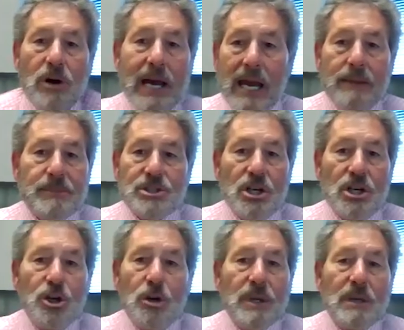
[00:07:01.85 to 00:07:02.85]
who I am as a
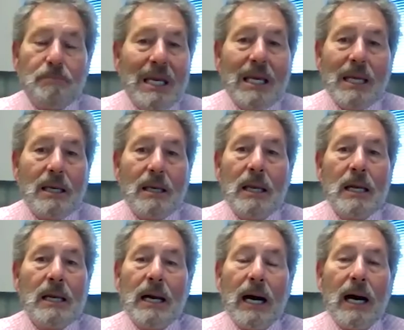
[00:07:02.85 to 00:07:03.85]
human being,
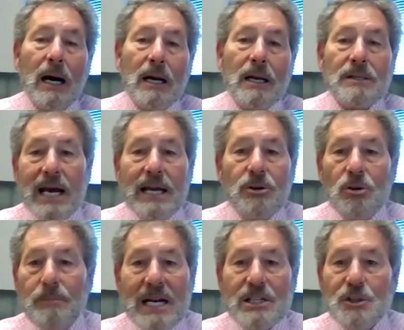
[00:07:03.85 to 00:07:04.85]
because I
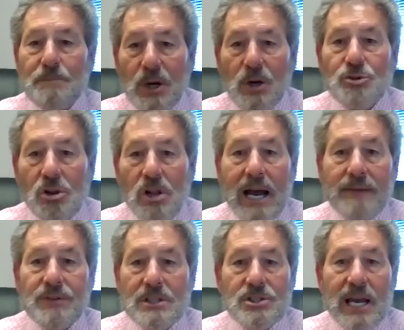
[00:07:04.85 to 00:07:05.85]
do my spiritual
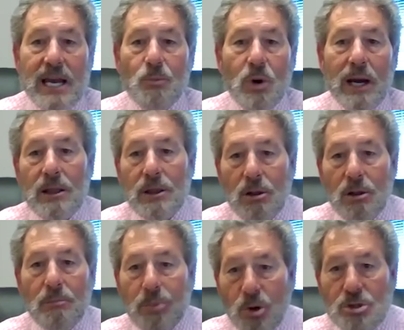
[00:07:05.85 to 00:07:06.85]
life the same way.
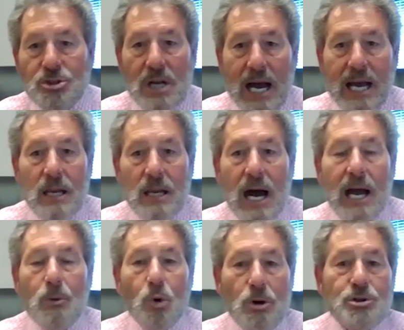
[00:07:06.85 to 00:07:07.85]
The person
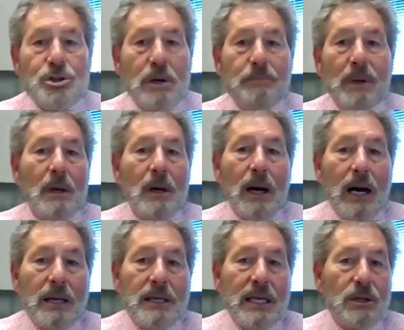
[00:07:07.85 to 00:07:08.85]
I worship
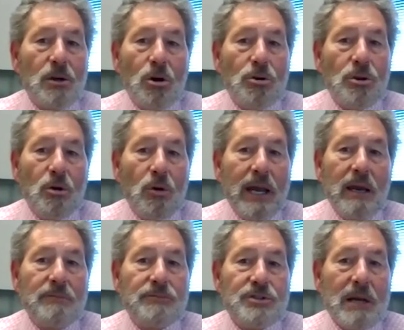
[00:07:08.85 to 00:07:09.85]
didn't go to the
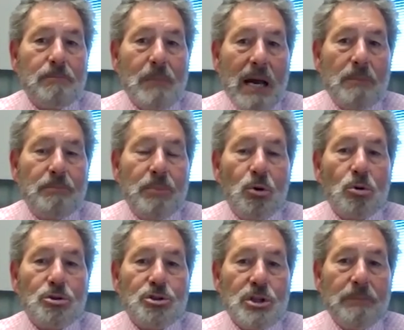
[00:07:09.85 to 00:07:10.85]
grave sitting by a
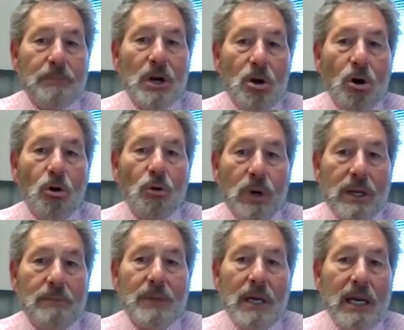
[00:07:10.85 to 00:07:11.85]
pool sipping a cold
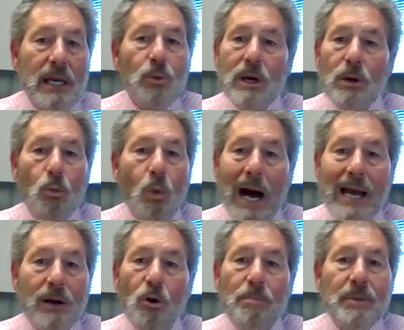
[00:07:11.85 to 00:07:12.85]
one. He went
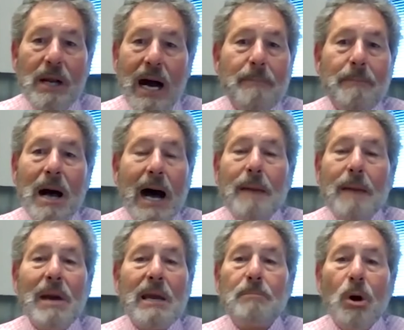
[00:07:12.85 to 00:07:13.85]
wide open. I
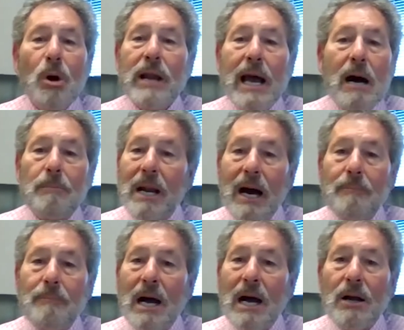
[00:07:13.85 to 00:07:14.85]
may burn out, but
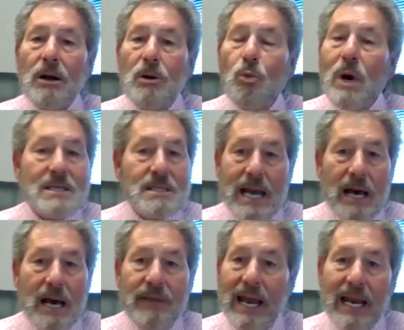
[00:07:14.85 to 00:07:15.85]
I'm not going to
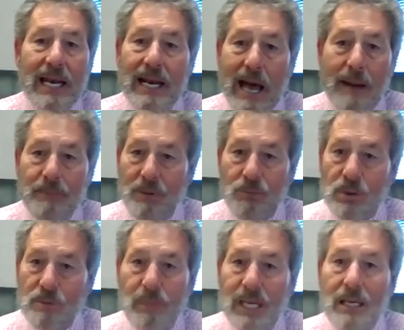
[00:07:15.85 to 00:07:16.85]
rust out. That ain't happening
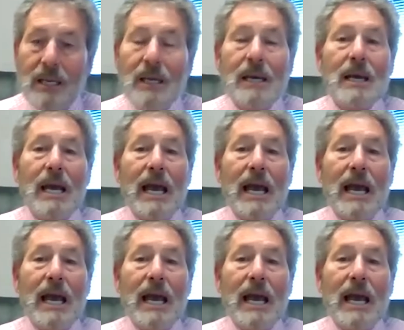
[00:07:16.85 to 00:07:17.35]
with me.